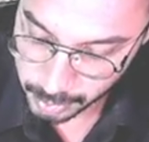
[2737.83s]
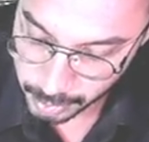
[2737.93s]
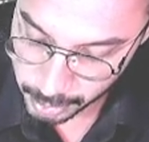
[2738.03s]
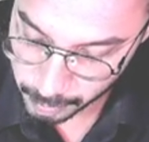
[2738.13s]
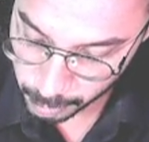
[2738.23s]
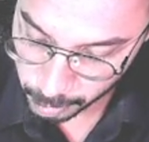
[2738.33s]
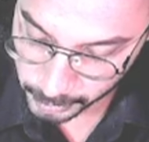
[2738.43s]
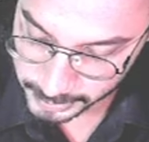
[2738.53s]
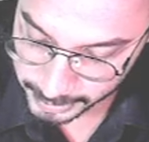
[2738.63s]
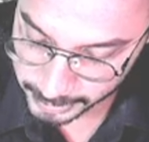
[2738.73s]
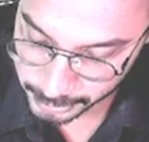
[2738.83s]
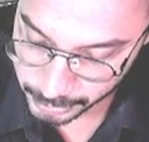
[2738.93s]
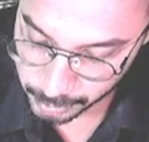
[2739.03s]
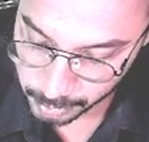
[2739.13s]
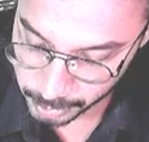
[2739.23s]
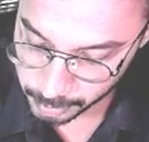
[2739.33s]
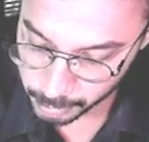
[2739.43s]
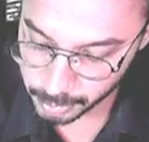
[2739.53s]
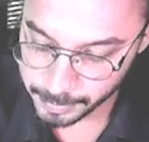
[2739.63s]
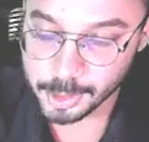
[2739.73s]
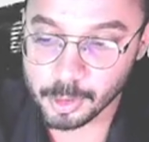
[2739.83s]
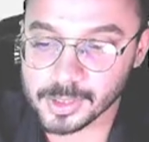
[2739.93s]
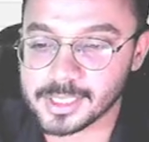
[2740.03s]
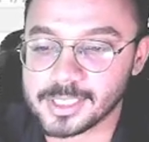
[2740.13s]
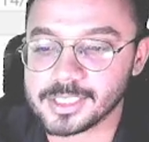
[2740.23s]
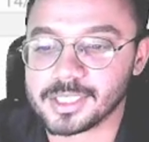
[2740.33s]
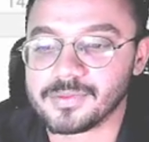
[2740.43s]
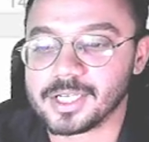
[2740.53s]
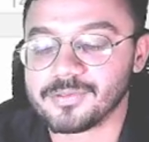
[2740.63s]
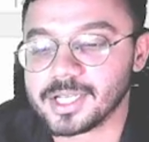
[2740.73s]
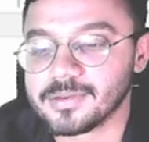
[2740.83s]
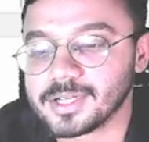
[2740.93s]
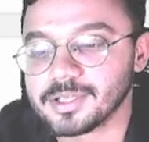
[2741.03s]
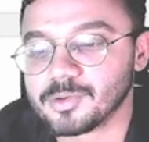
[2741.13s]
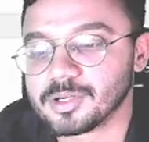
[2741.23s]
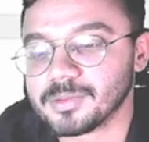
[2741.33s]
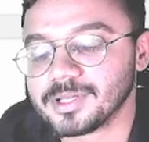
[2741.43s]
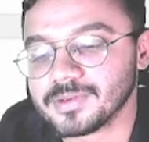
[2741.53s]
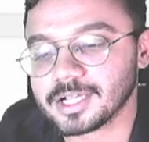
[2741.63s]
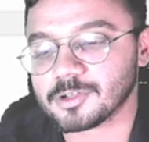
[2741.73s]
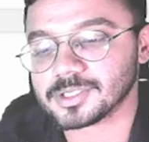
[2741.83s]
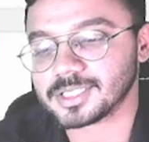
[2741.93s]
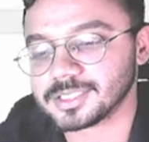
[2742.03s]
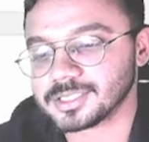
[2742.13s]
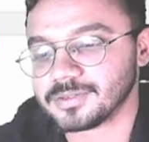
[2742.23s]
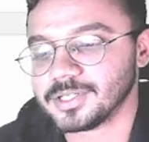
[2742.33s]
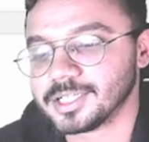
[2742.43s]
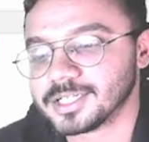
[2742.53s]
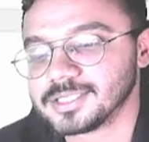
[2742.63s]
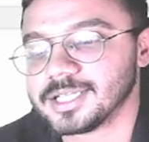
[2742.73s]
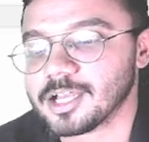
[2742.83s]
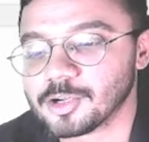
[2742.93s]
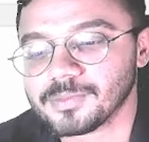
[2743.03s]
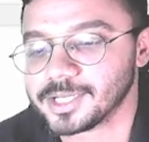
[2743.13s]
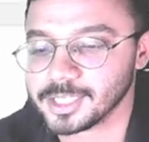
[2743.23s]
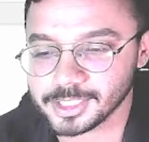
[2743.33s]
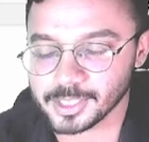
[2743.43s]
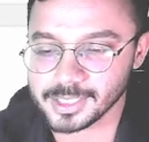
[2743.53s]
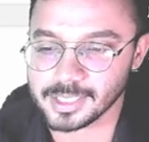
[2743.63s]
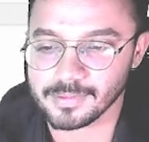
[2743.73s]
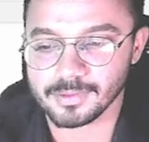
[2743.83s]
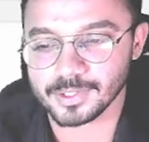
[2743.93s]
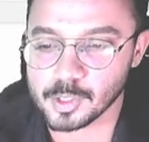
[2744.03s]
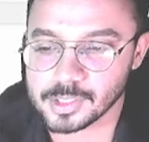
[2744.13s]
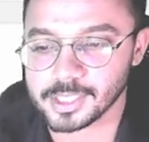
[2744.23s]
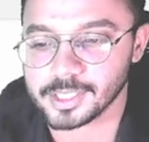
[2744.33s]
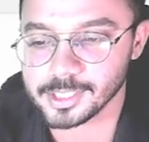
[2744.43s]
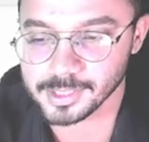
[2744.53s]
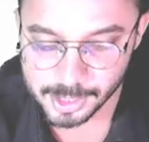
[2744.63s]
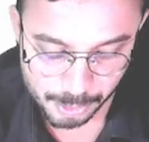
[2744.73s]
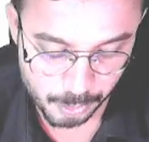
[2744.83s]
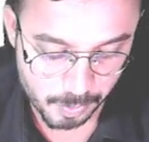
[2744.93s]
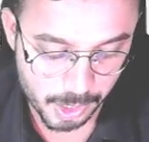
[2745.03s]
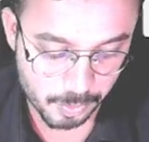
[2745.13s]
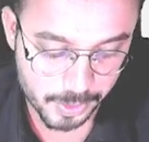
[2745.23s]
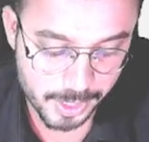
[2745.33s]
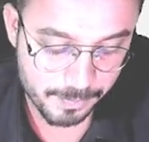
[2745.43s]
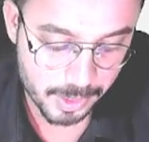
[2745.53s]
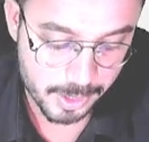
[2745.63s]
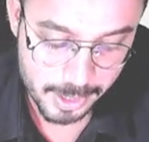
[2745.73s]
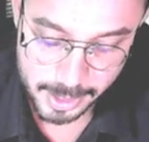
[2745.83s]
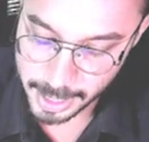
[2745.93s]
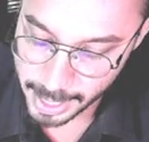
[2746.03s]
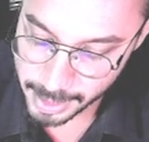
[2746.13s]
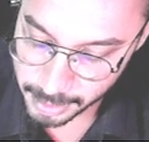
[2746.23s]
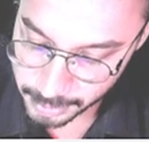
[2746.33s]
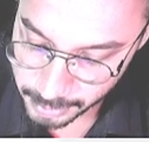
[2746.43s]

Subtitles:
hemoconcentration, no? Hemoglobin concentration will, whenever hemoglobin concentration will increase, then automatically jaundice level will also increase in the newborn, okay? And